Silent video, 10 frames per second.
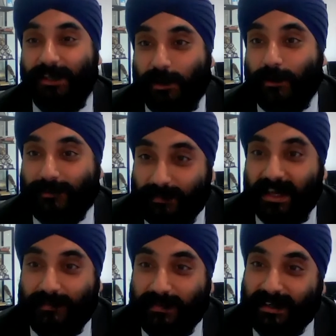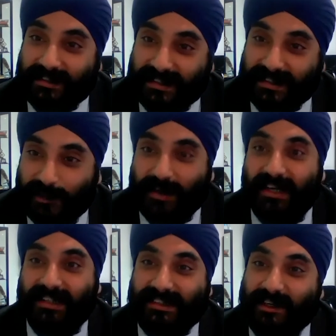a lot from them because they're
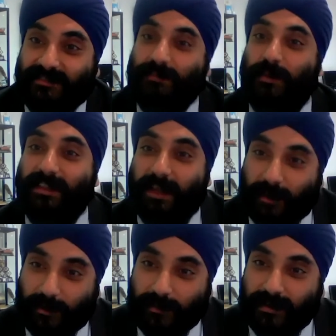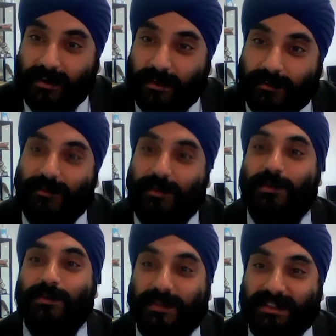looking at the stuff, they're putting their own
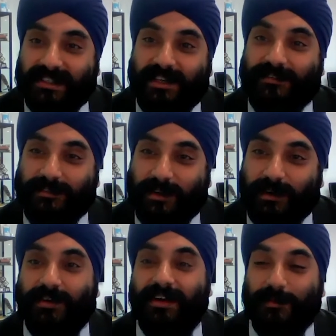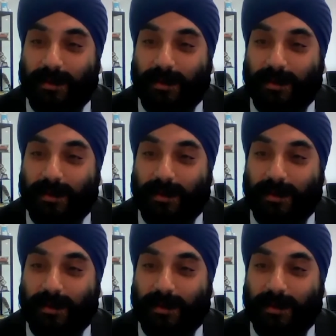views on the stuff I've got.